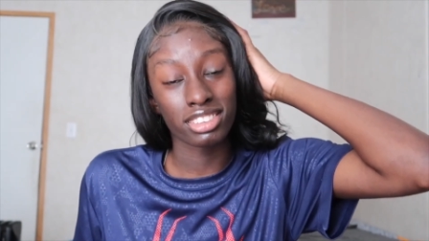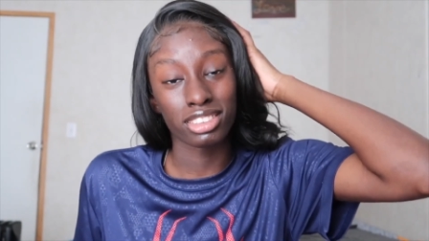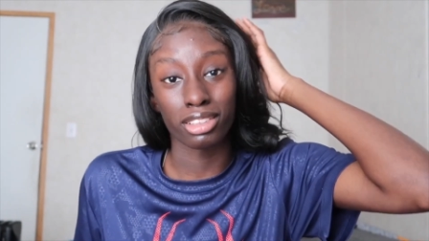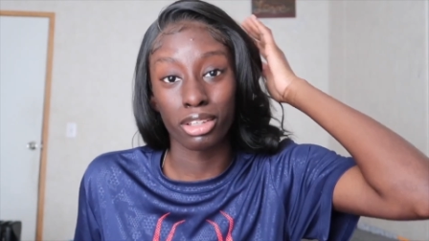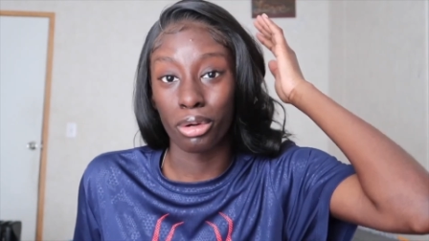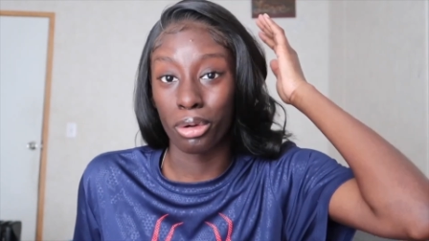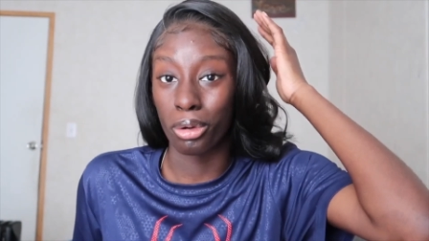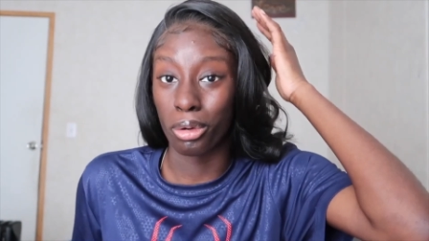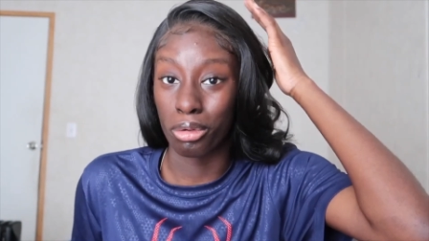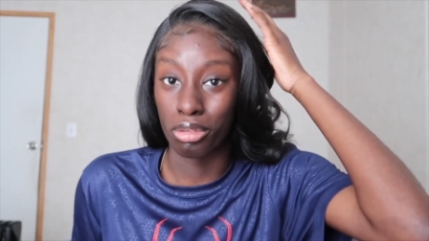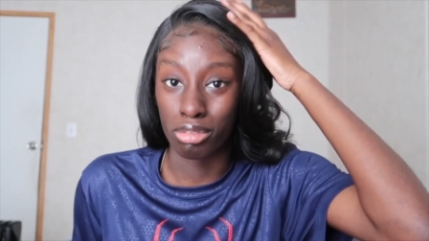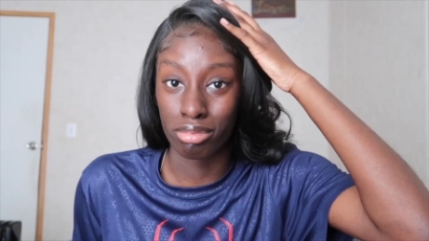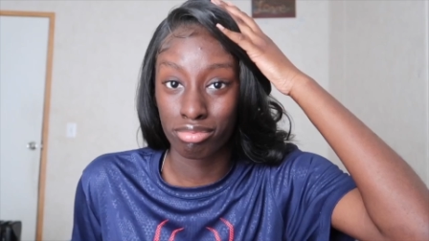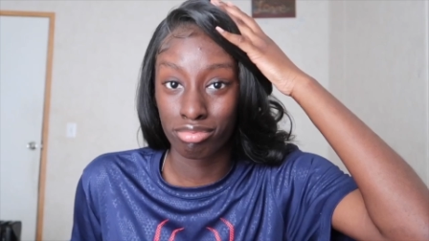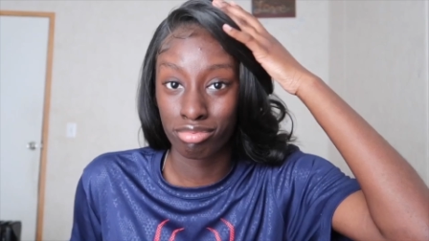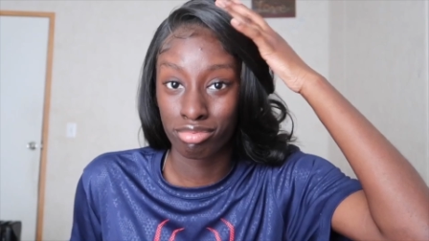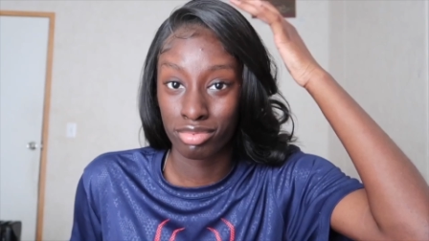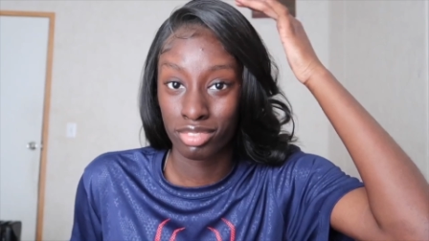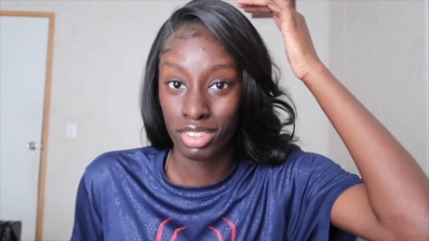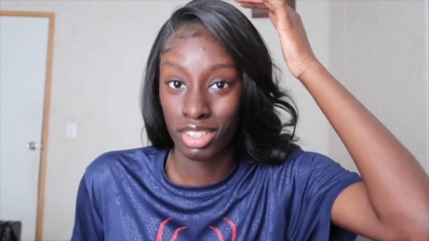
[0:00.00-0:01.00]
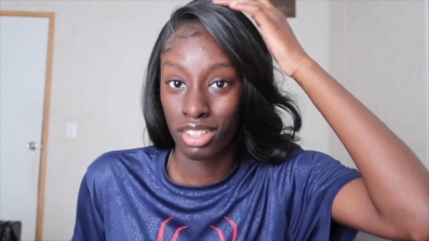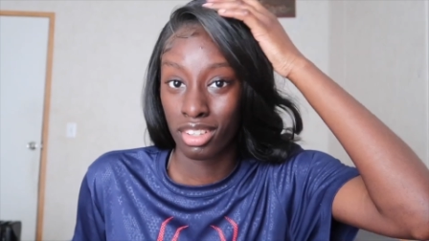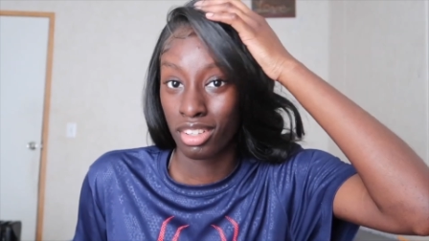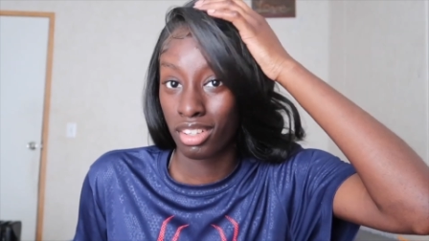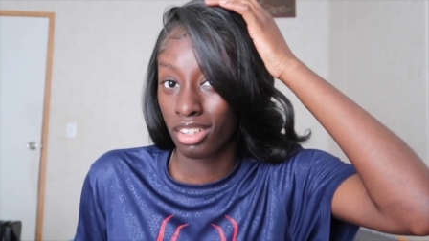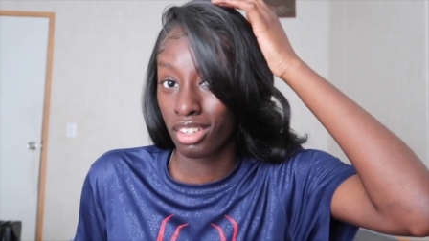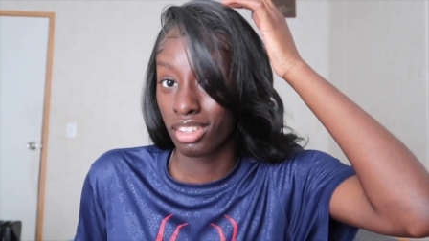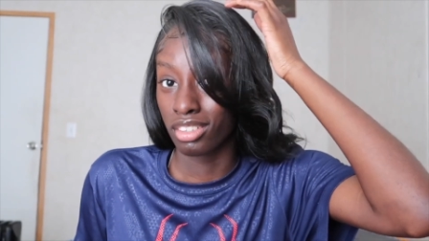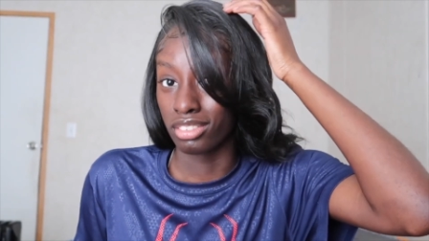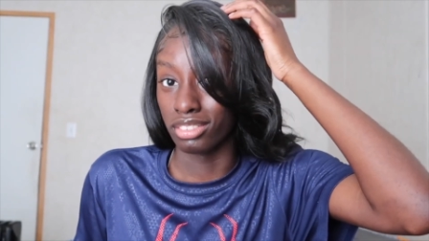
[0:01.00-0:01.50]
So
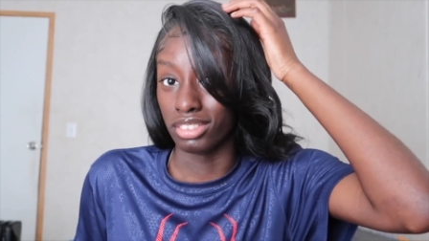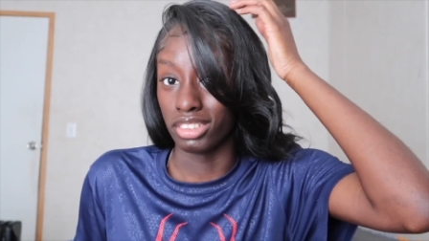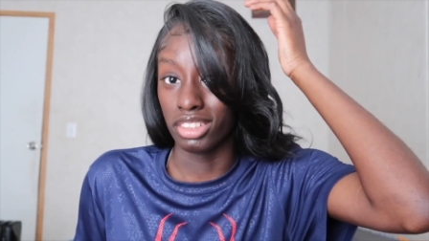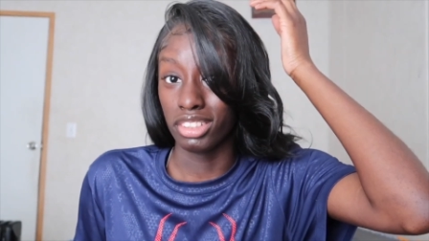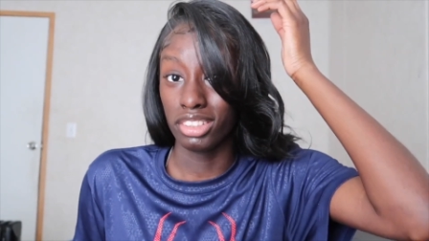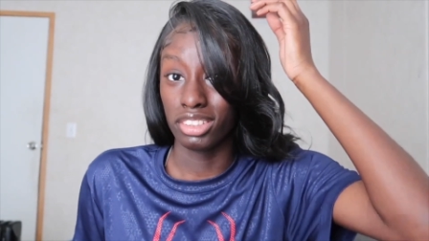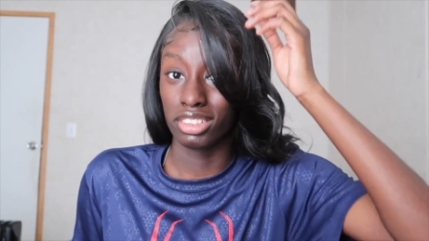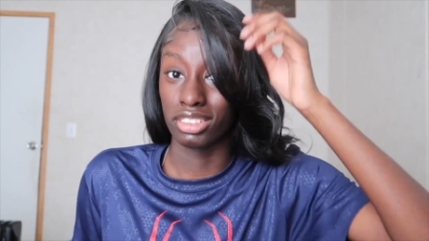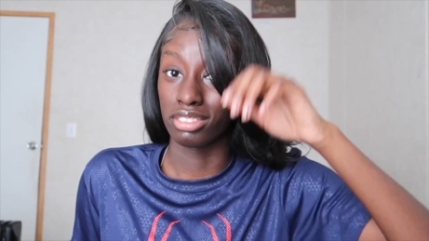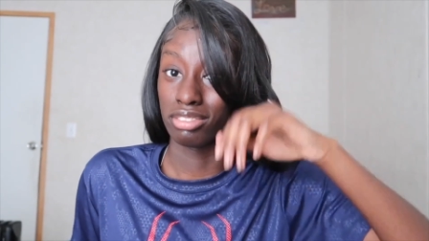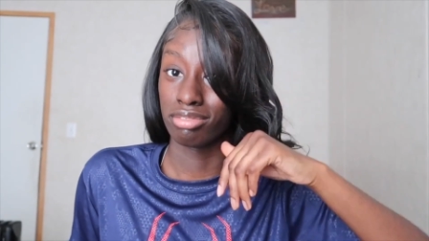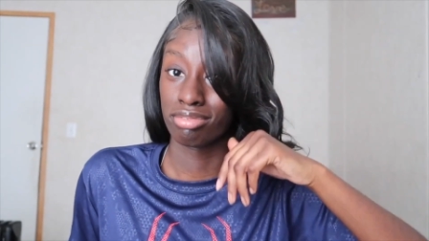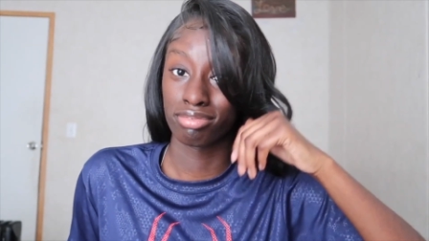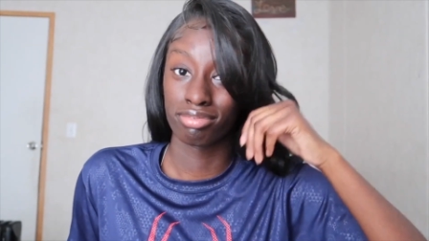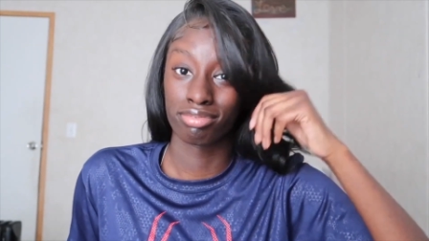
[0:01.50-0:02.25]
yeah,